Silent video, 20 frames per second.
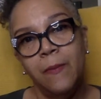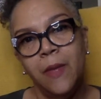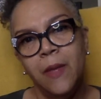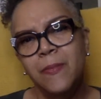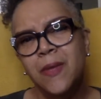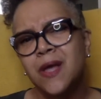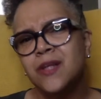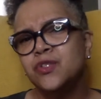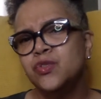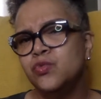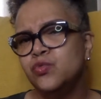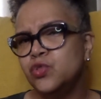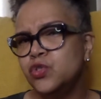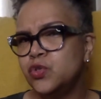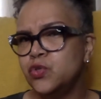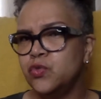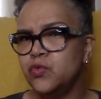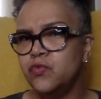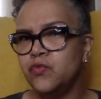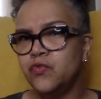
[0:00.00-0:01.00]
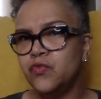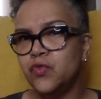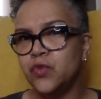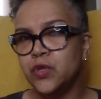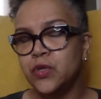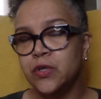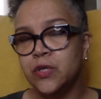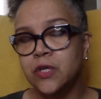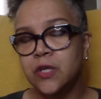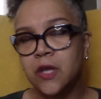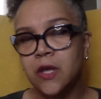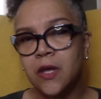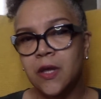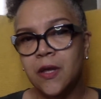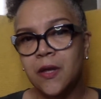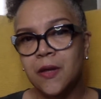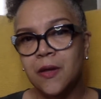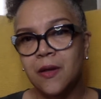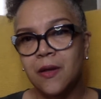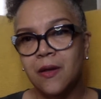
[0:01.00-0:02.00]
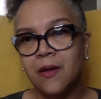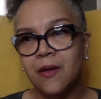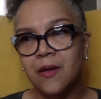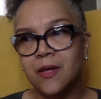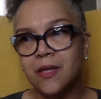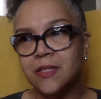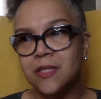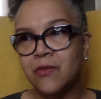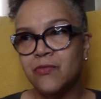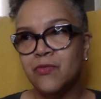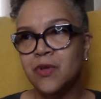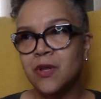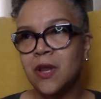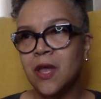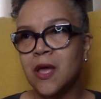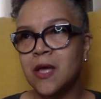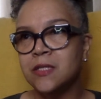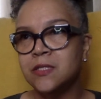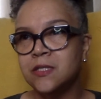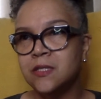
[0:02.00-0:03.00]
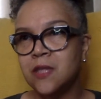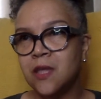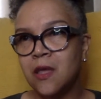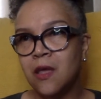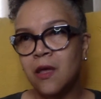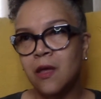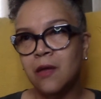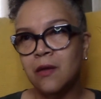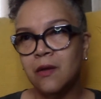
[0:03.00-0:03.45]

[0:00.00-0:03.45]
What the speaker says: Maybe I'll do two for you today because I realized that